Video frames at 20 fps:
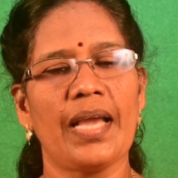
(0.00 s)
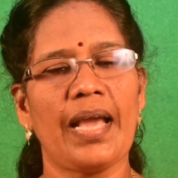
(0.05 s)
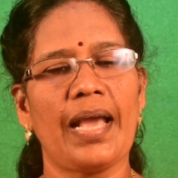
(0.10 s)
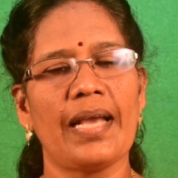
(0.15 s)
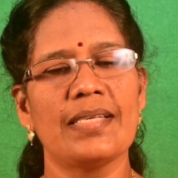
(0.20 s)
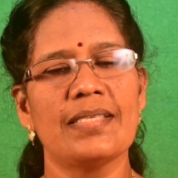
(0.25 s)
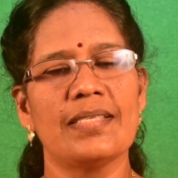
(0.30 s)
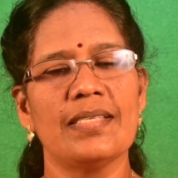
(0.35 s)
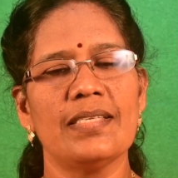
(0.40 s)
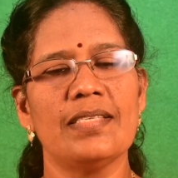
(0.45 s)

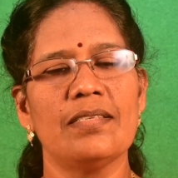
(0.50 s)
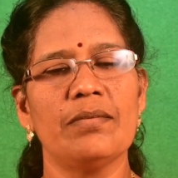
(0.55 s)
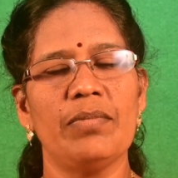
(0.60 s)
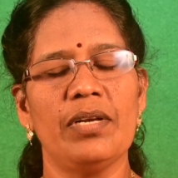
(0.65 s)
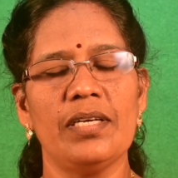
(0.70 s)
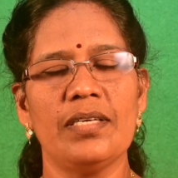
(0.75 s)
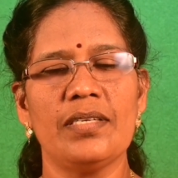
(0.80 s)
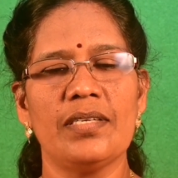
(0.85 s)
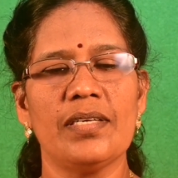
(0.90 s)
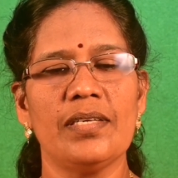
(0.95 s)

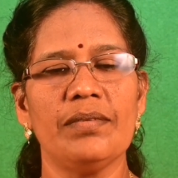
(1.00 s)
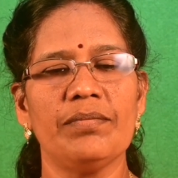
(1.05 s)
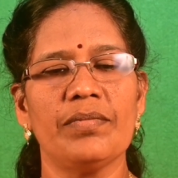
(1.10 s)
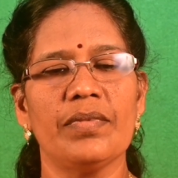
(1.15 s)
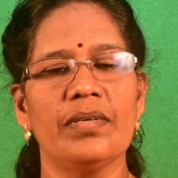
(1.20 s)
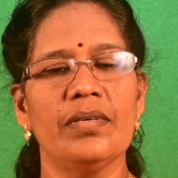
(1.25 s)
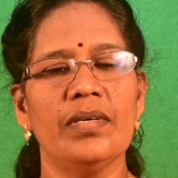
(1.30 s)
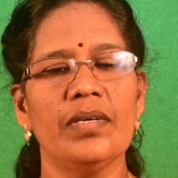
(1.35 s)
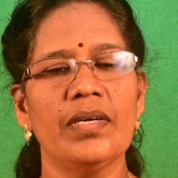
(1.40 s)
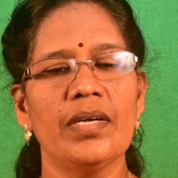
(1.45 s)
accessibility,
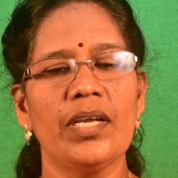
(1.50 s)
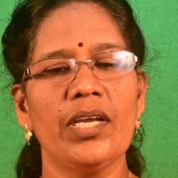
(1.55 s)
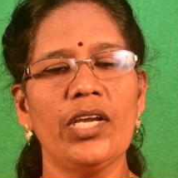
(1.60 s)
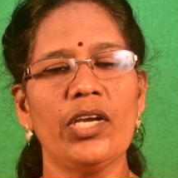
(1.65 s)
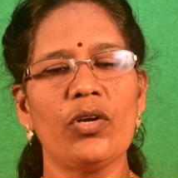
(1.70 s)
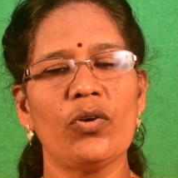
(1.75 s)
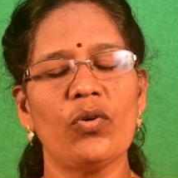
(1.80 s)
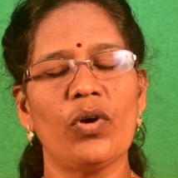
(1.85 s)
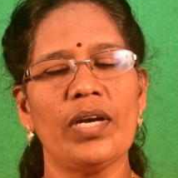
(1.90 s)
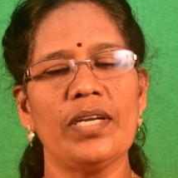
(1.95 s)

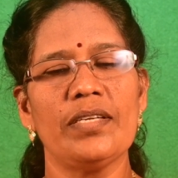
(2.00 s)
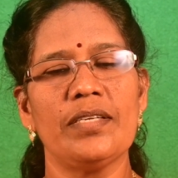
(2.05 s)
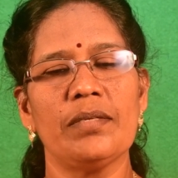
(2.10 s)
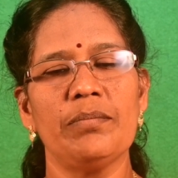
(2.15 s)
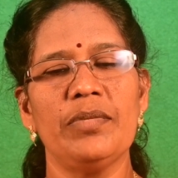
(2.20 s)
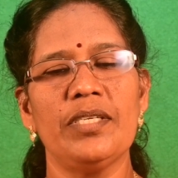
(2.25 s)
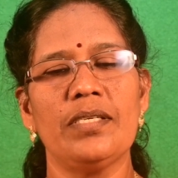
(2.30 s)
equality